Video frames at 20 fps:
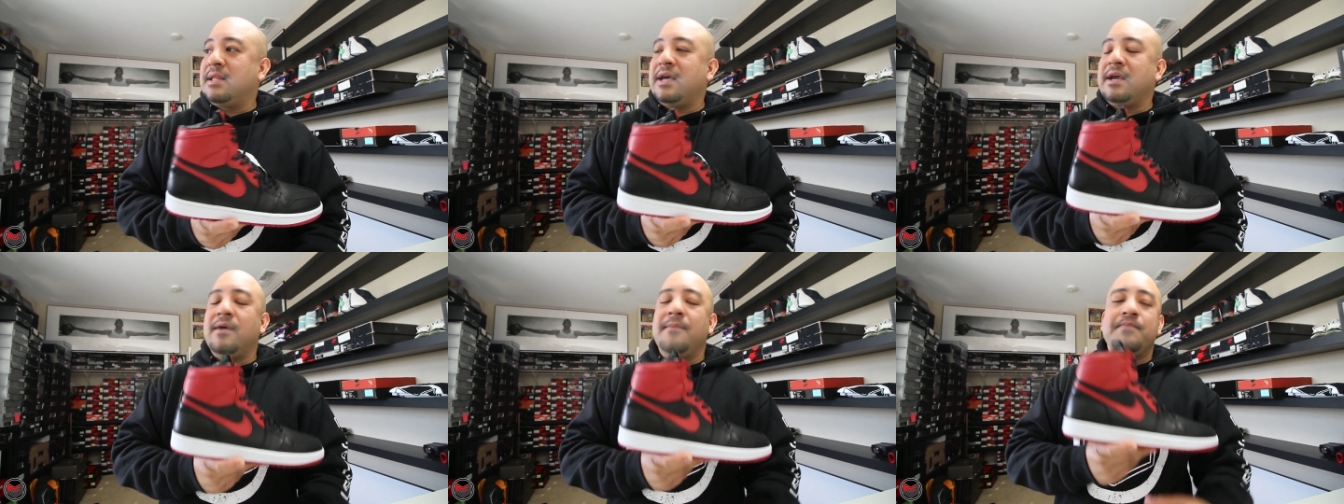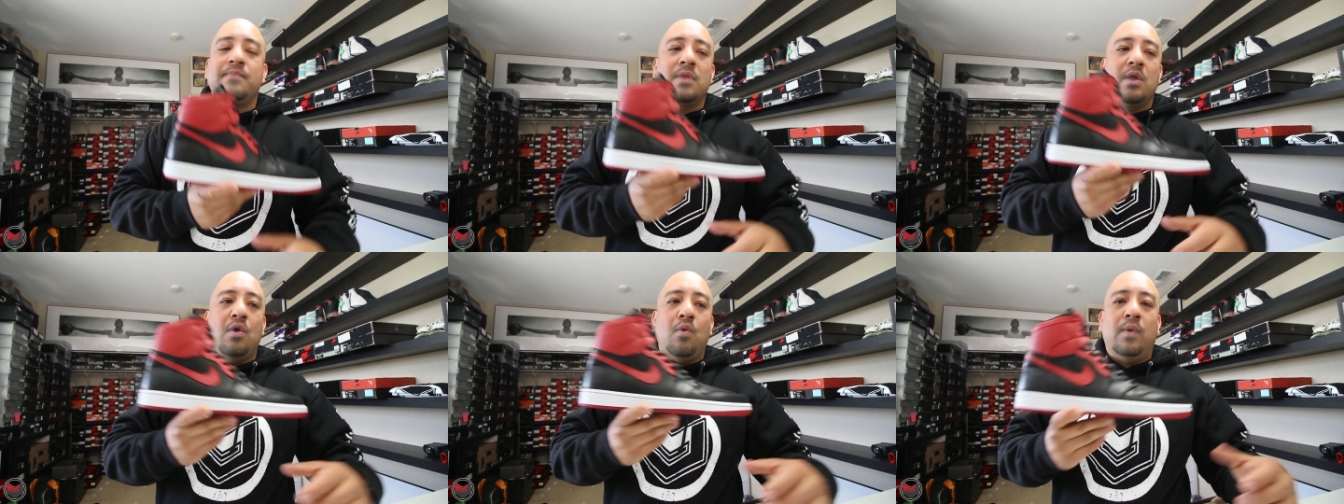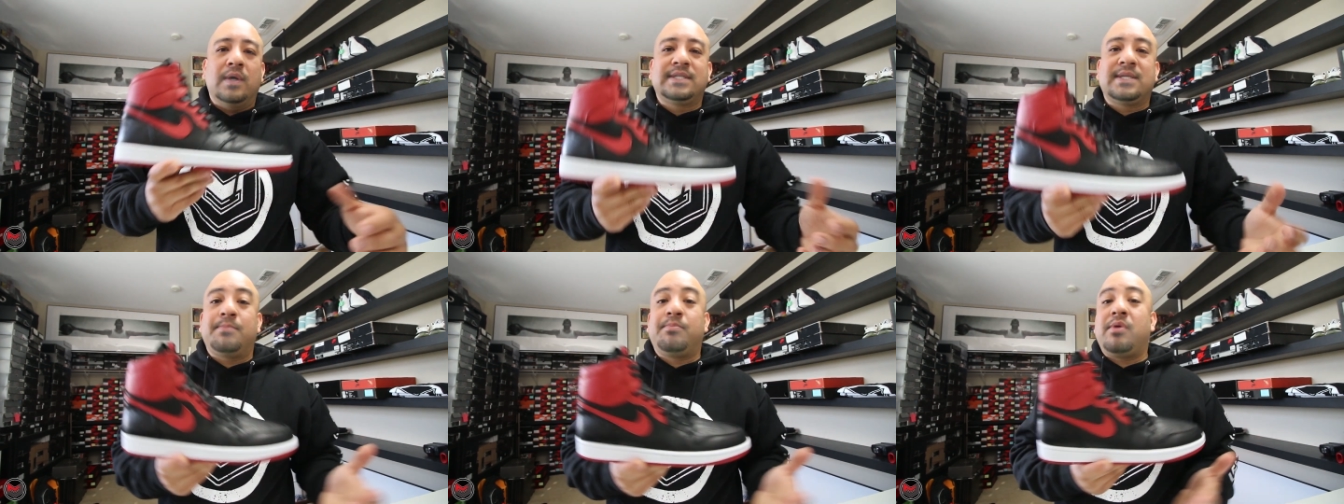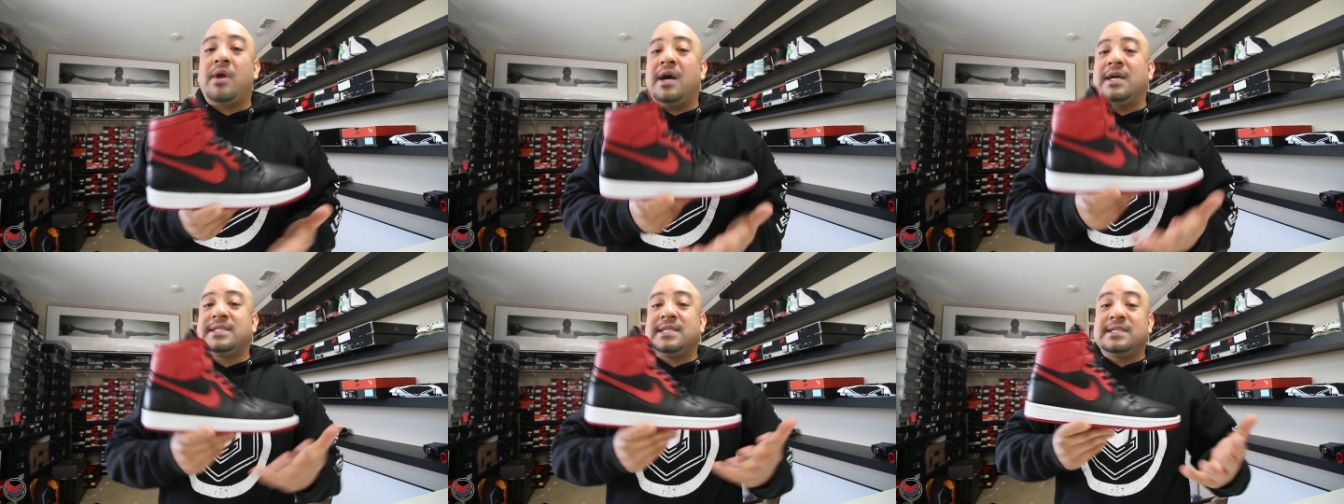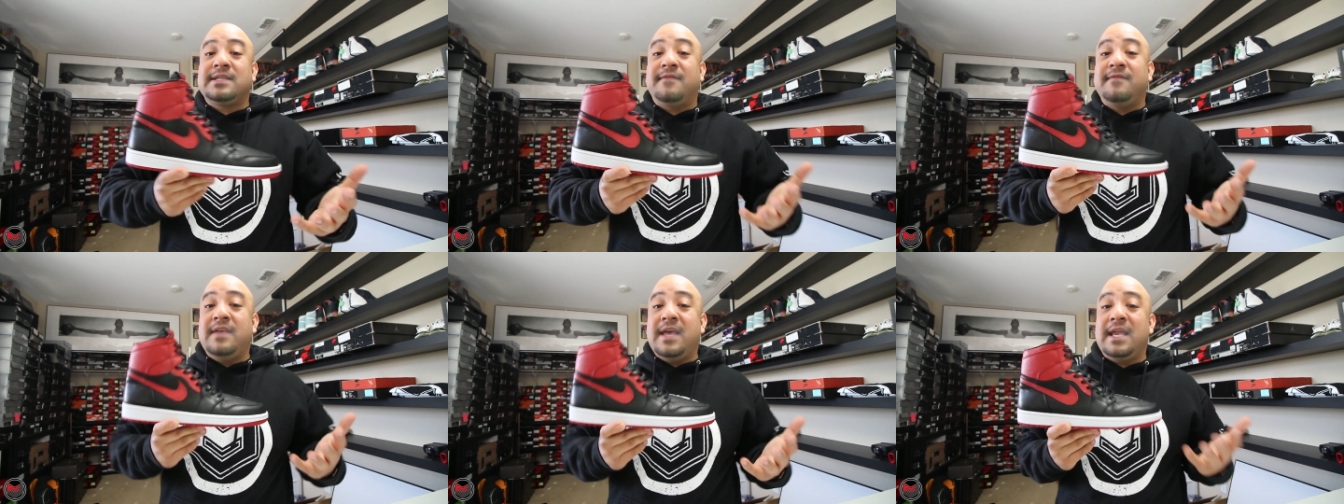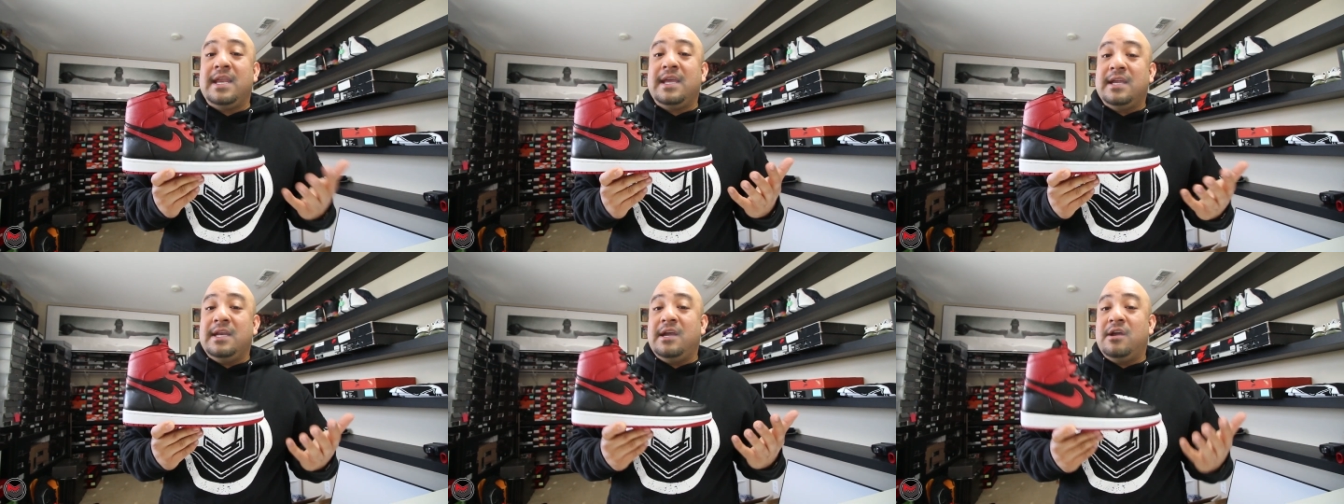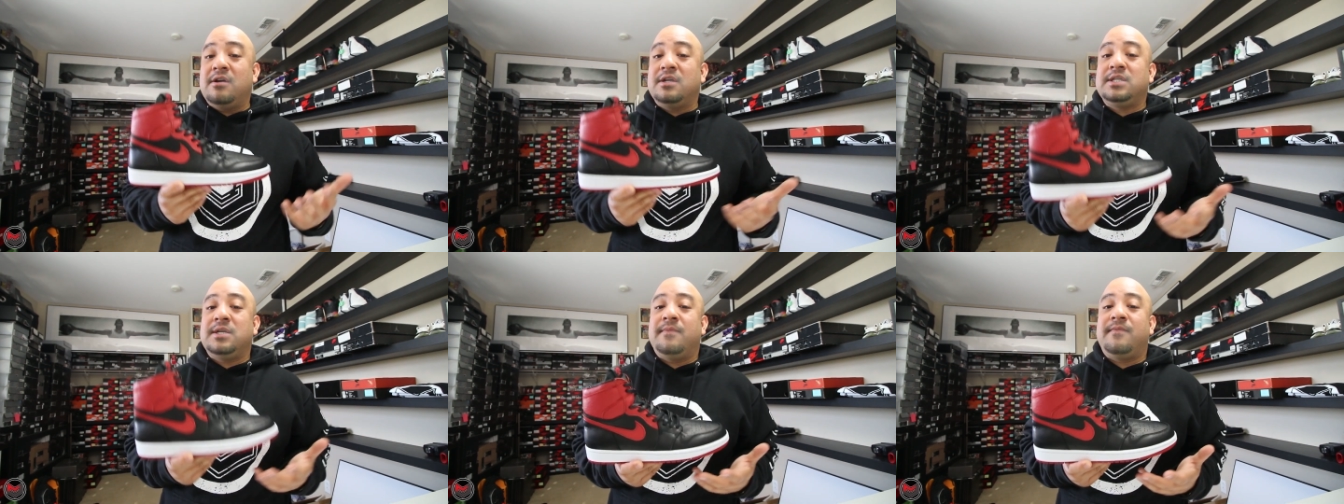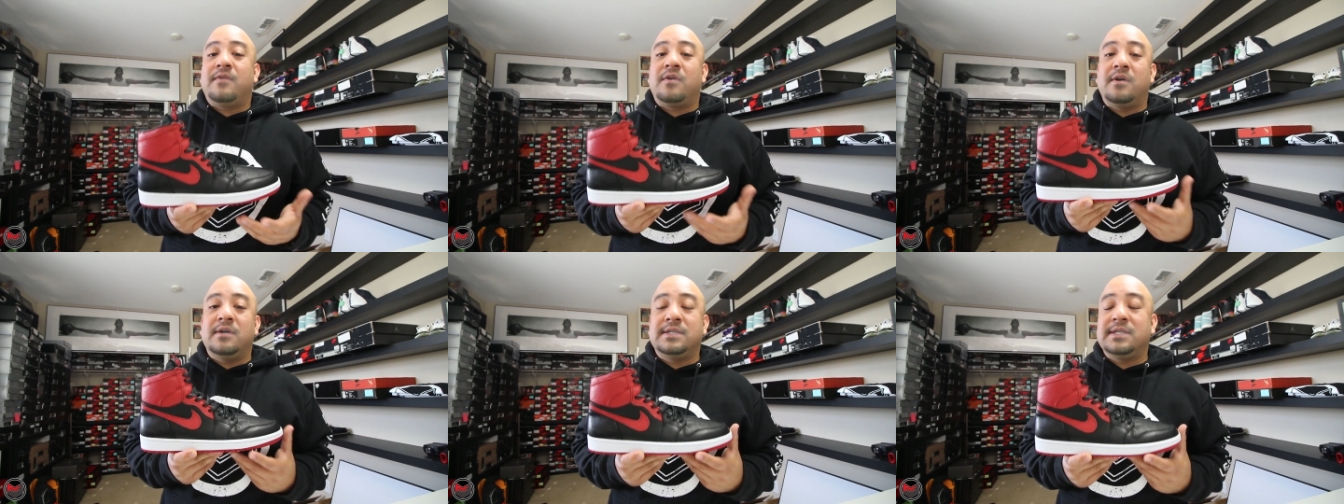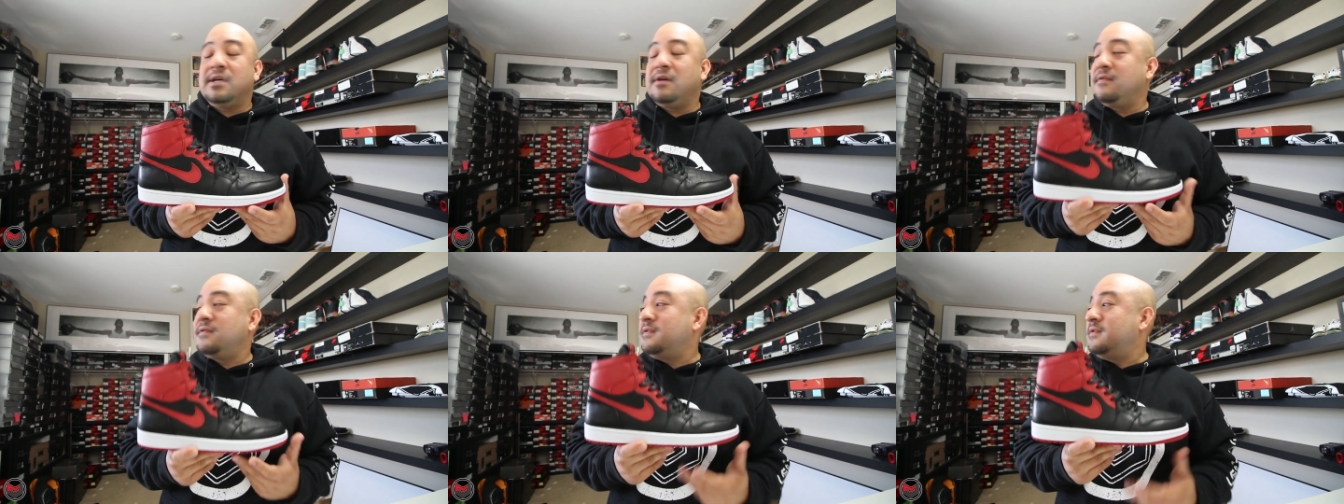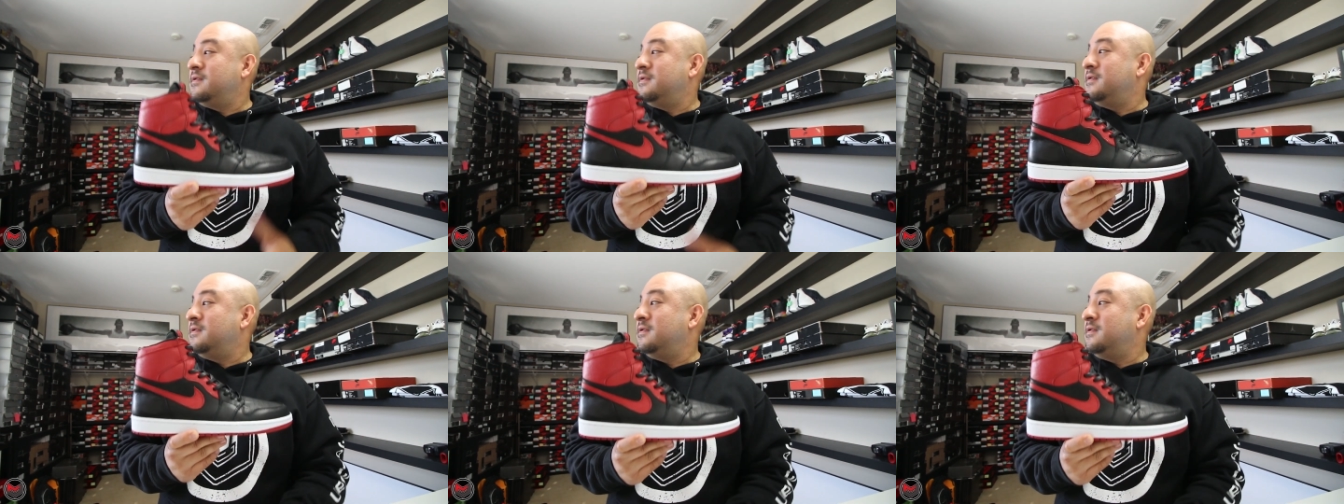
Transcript: Like, what's the process of getting an Airship for ourselves?